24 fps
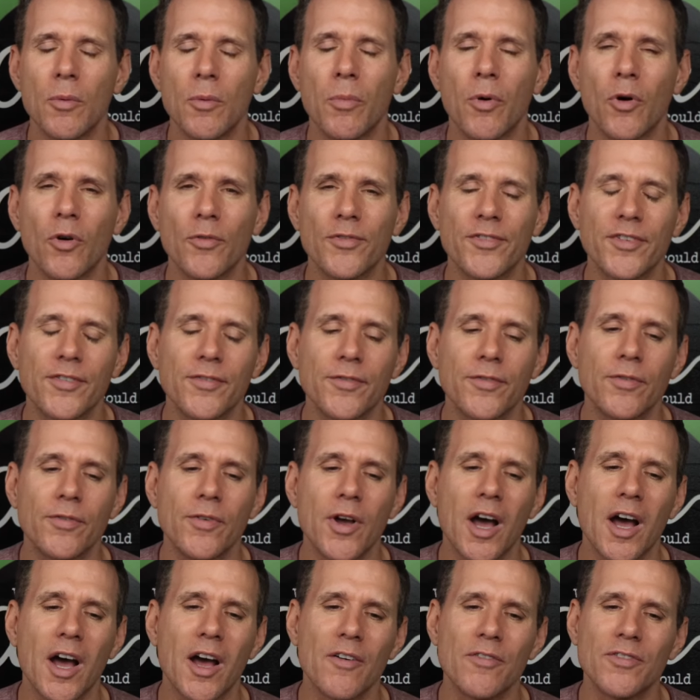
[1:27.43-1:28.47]
but
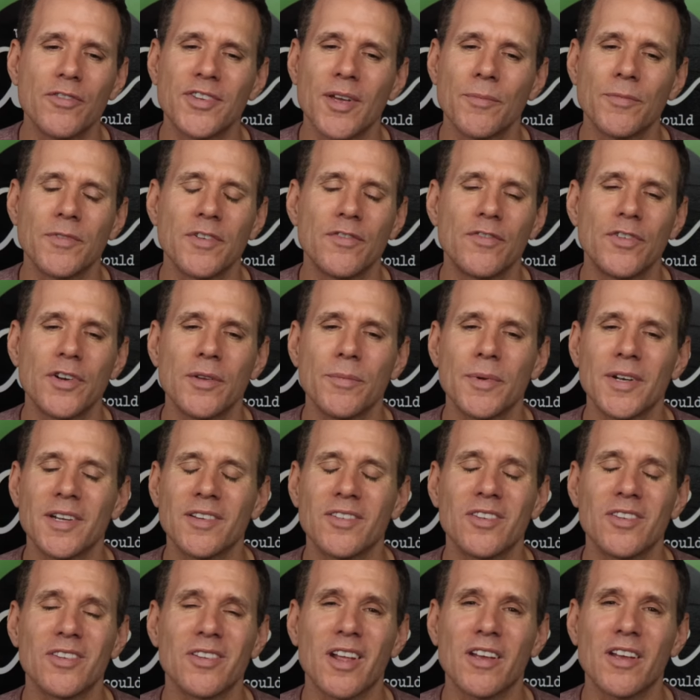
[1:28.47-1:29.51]
for 73
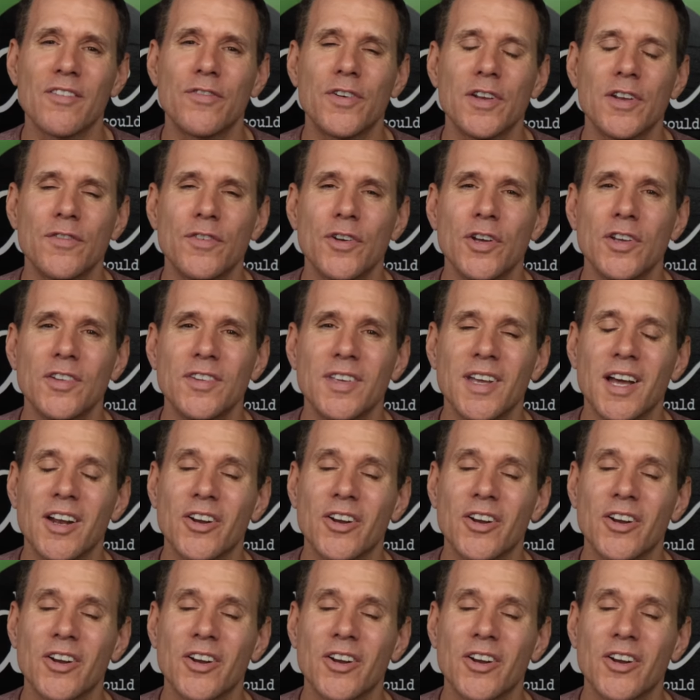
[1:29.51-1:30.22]
minutes is like 3:30.